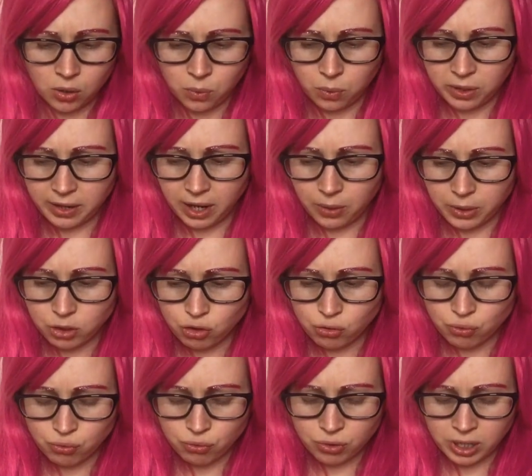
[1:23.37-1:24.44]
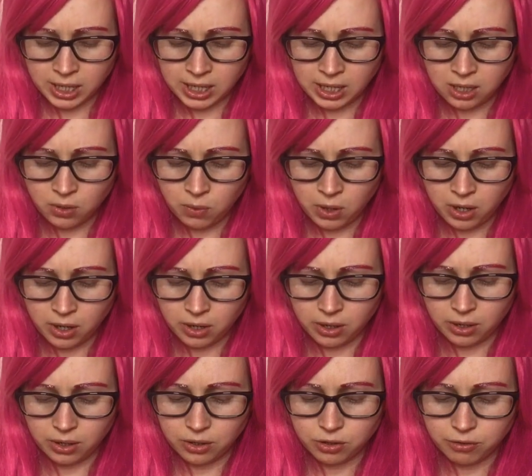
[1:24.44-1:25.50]
with our tricky
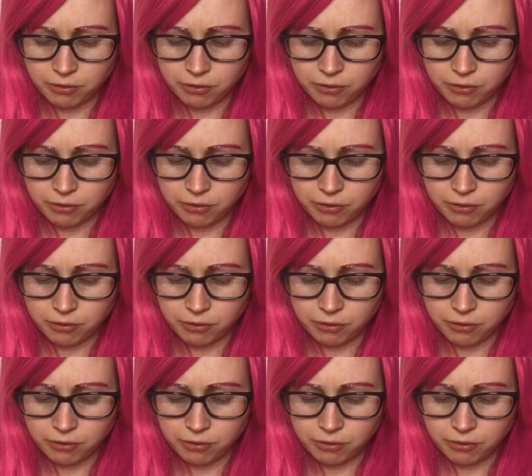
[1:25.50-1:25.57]
word